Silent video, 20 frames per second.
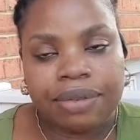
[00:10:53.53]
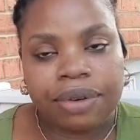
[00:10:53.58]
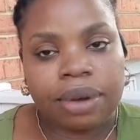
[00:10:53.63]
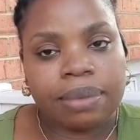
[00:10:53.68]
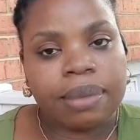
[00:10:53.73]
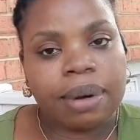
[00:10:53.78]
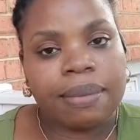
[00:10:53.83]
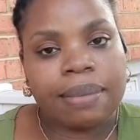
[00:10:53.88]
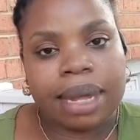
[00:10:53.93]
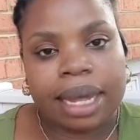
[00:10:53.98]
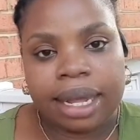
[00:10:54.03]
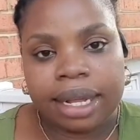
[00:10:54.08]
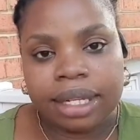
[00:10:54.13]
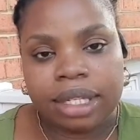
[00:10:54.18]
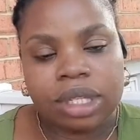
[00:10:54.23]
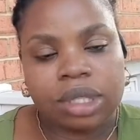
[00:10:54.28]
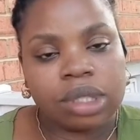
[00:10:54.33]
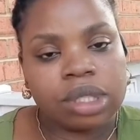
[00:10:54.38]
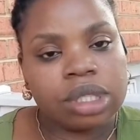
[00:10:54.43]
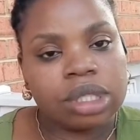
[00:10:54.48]
frame of
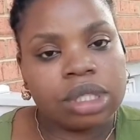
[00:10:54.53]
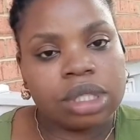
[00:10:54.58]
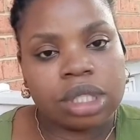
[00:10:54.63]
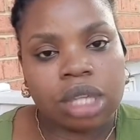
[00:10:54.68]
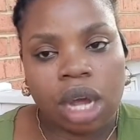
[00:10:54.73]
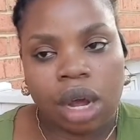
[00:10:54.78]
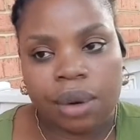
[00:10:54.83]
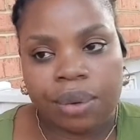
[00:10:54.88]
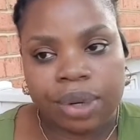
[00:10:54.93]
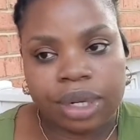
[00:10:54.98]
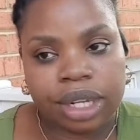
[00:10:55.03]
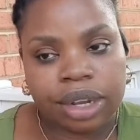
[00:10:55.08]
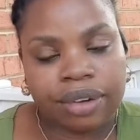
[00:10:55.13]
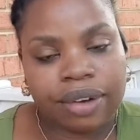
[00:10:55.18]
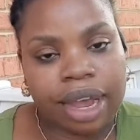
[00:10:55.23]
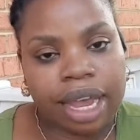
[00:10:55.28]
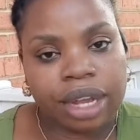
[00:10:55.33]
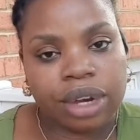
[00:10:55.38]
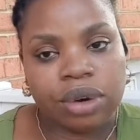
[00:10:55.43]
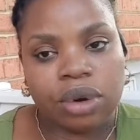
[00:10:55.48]
mind to talk with you
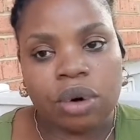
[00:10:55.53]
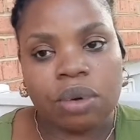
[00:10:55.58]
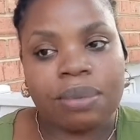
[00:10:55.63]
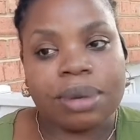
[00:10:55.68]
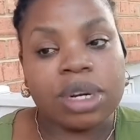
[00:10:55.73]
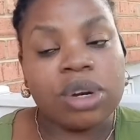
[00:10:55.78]
right now.